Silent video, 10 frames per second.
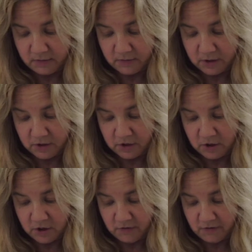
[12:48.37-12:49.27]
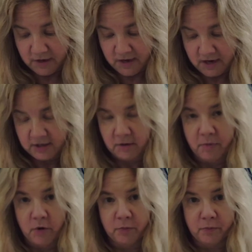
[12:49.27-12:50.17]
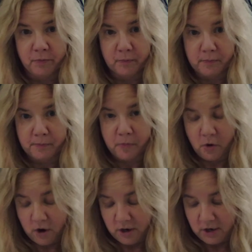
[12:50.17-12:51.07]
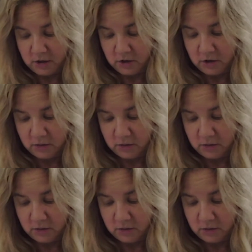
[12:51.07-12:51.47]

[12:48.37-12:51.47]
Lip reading: to serve the needs of both partners.